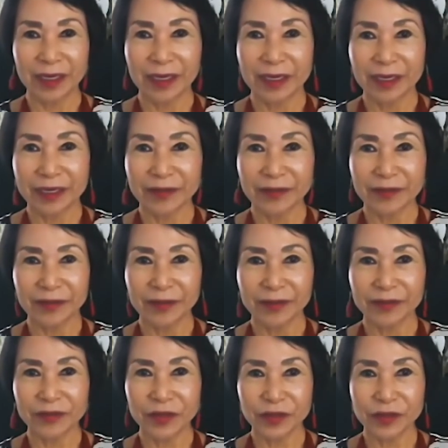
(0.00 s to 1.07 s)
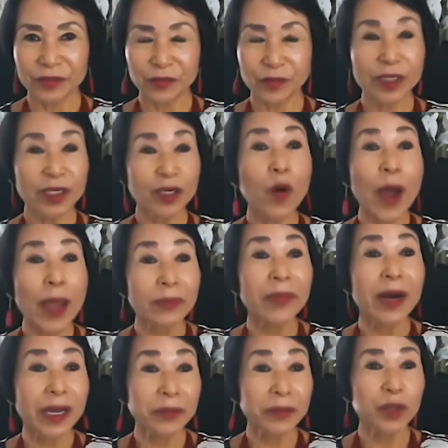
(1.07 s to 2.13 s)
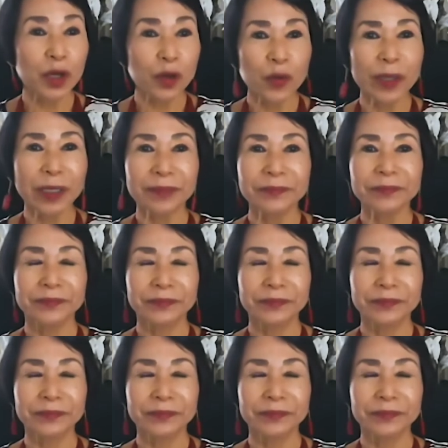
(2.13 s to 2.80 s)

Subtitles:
is just really quite mind-blowing.